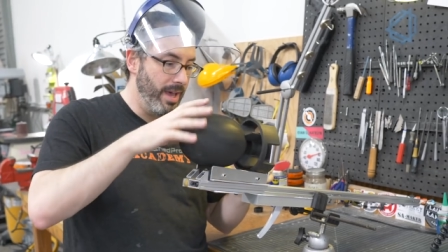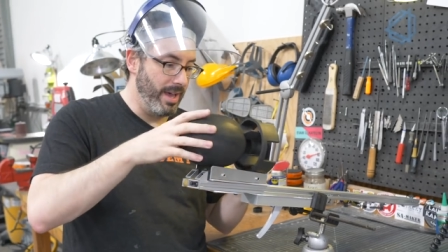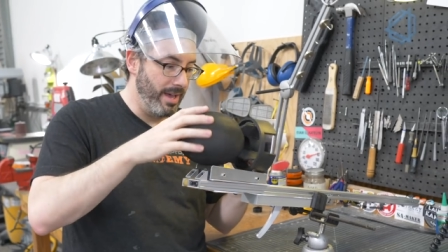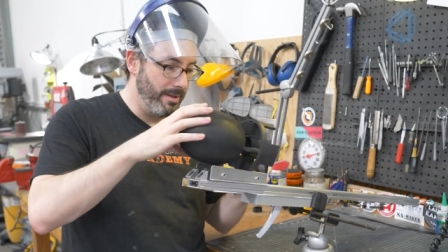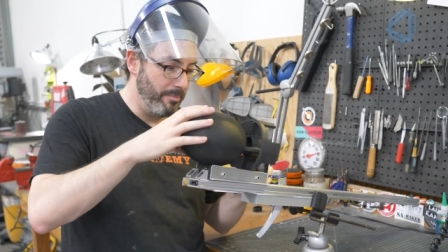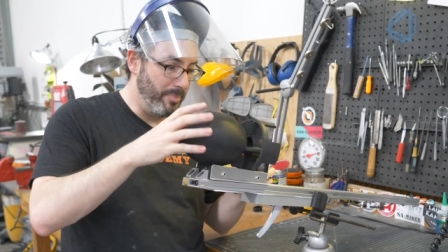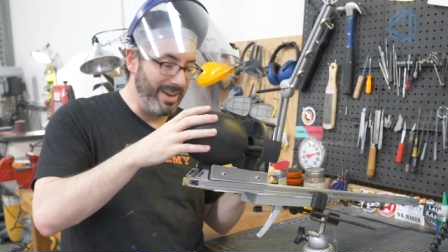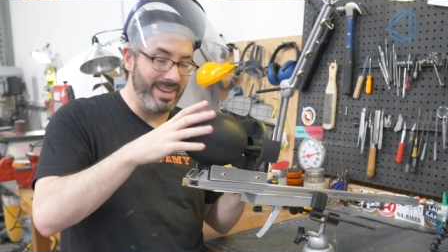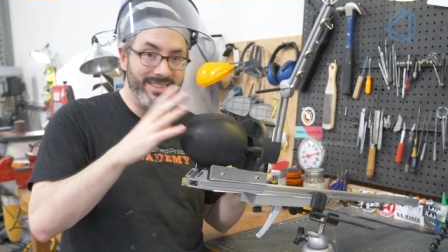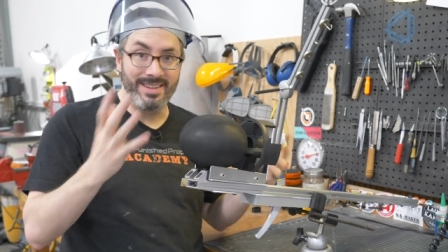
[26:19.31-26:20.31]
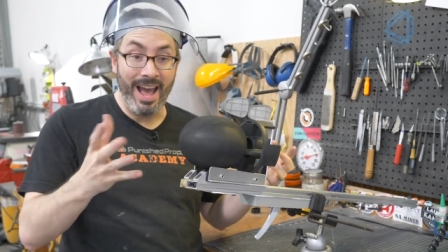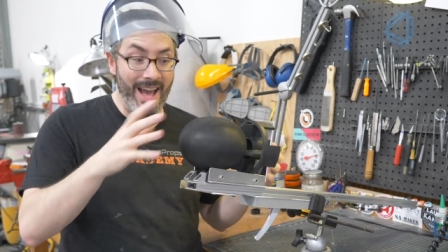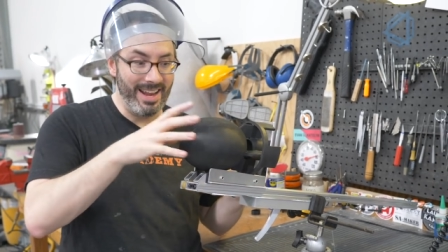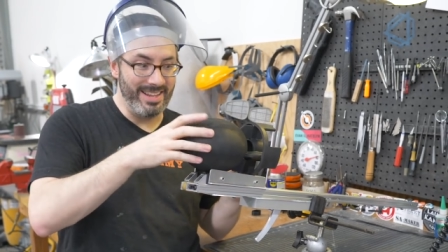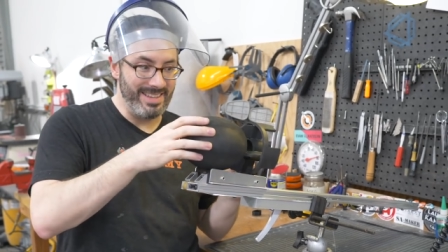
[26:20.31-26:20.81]
Um, but it's
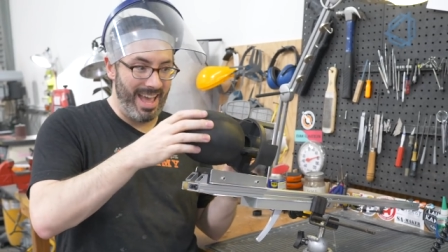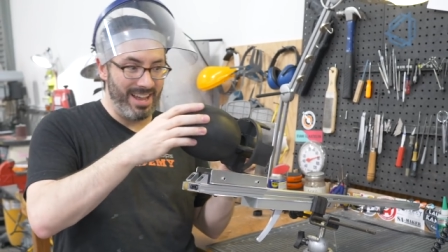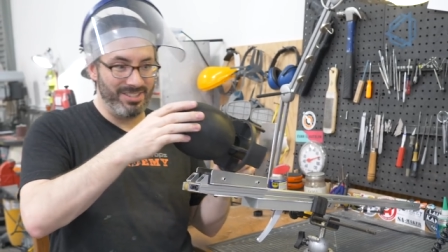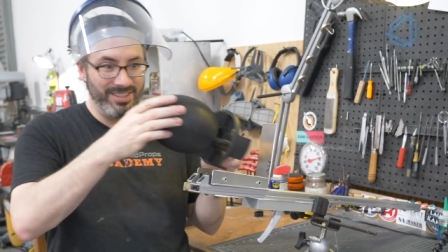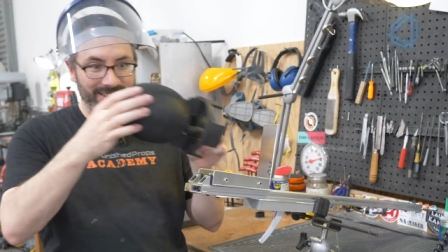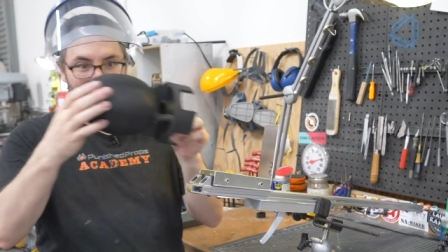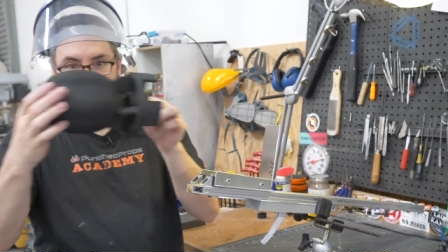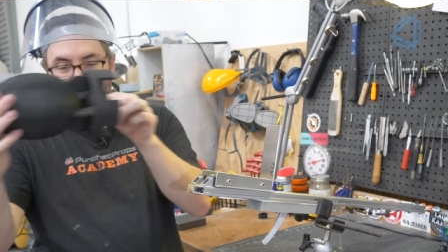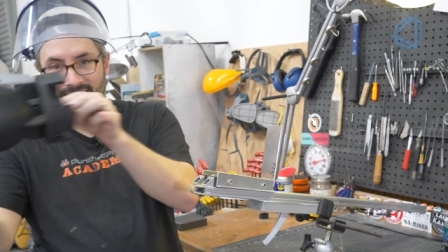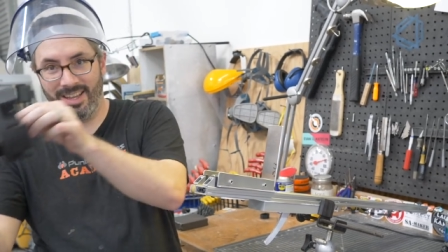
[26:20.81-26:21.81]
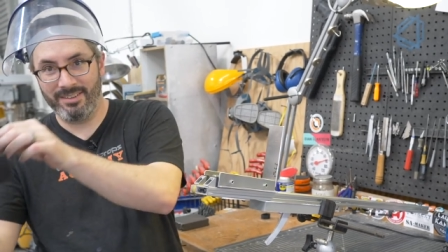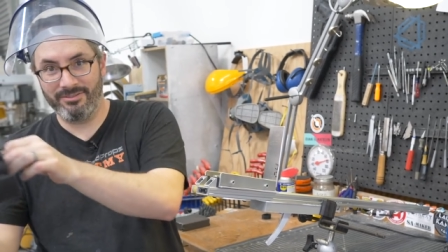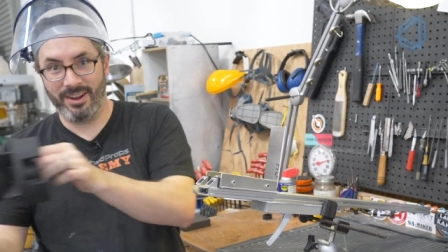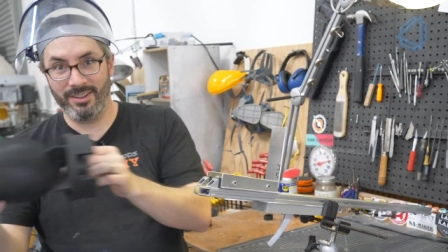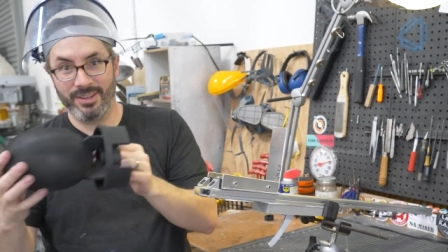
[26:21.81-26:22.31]
not. It's actually sailing
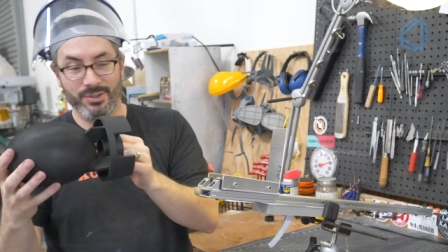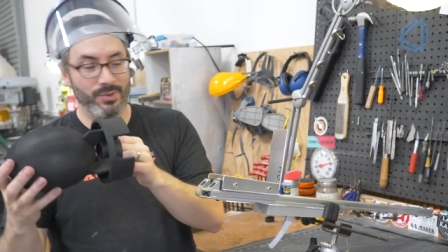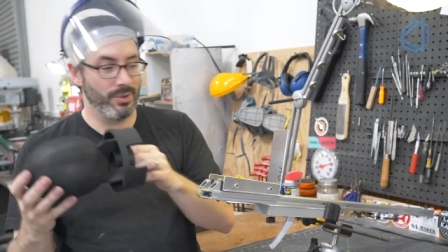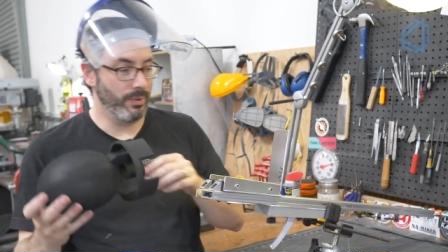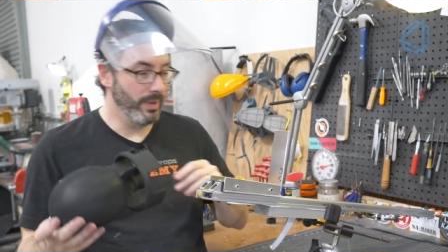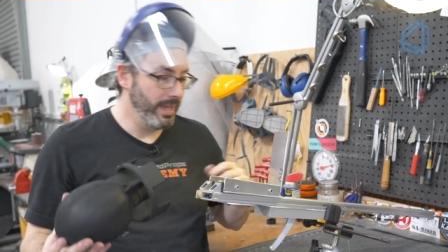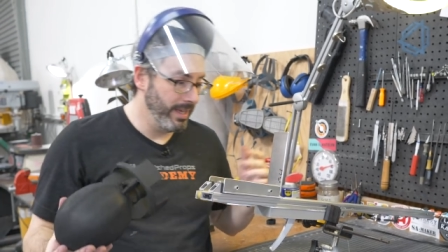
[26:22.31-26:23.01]
fairly true.